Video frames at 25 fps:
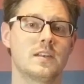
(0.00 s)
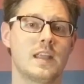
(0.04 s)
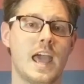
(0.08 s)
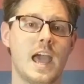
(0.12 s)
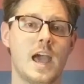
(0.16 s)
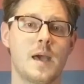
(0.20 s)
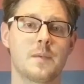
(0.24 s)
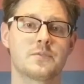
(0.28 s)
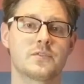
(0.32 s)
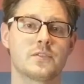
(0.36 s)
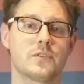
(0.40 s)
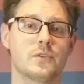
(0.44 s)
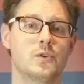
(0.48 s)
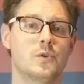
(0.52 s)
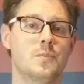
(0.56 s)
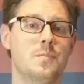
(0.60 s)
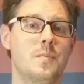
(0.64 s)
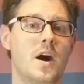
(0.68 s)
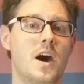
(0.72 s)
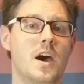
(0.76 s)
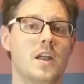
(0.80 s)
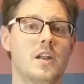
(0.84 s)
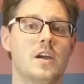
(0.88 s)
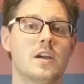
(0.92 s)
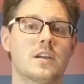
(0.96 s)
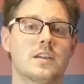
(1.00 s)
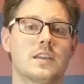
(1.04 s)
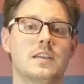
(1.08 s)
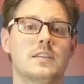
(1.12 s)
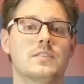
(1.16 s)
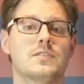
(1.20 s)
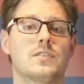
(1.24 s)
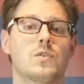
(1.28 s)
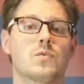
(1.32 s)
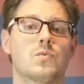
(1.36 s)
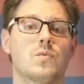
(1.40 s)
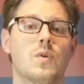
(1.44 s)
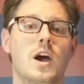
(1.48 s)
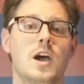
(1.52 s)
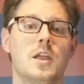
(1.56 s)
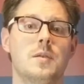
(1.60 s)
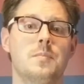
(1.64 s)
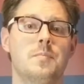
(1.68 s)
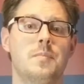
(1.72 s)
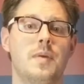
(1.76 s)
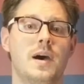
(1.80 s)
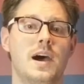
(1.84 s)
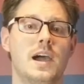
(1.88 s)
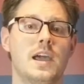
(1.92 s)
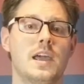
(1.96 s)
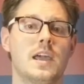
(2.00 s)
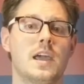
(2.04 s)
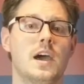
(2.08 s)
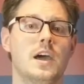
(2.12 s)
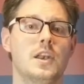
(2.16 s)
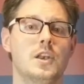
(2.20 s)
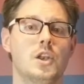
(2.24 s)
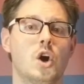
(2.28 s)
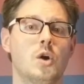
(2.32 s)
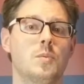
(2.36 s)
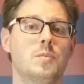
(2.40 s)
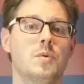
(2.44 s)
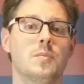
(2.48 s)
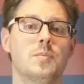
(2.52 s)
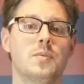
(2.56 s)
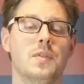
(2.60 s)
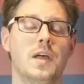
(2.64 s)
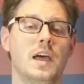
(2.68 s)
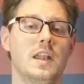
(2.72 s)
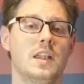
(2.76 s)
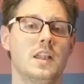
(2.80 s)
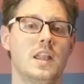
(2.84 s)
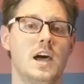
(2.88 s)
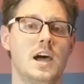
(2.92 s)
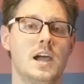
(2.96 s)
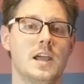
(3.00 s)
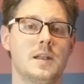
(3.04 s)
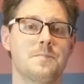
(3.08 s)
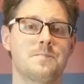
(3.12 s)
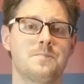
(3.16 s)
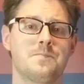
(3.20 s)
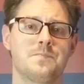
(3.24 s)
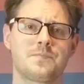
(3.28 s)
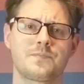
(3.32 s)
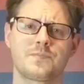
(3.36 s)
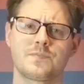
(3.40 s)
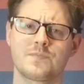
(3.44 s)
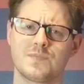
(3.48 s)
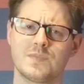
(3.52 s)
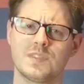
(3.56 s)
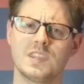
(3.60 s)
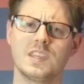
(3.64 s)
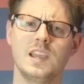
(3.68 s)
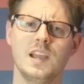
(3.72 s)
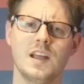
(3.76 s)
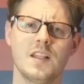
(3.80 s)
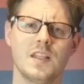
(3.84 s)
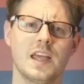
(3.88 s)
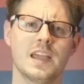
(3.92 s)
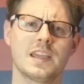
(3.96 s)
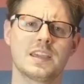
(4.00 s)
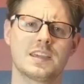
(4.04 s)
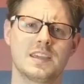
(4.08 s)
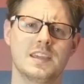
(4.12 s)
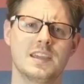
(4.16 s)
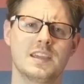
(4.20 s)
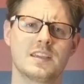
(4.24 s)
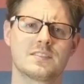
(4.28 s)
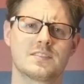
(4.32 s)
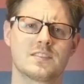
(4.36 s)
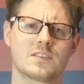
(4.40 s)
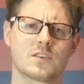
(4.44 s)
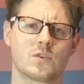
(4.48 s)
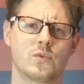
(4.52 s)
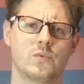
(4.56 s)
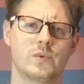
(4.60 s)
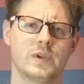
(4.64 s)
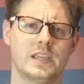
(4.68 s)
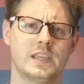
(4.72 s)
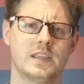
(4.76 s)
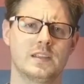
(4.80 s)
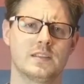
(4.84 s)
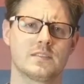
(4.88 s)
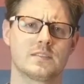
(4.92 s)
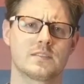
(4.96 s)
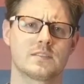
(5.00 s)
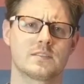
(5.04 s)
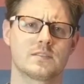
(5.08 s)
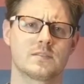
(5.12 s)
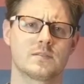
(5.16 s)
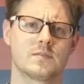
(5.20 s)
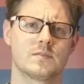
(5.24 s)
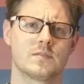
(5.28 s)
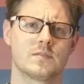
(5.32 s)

absolute monarchies are run by a noble bloodline, like kings and queens.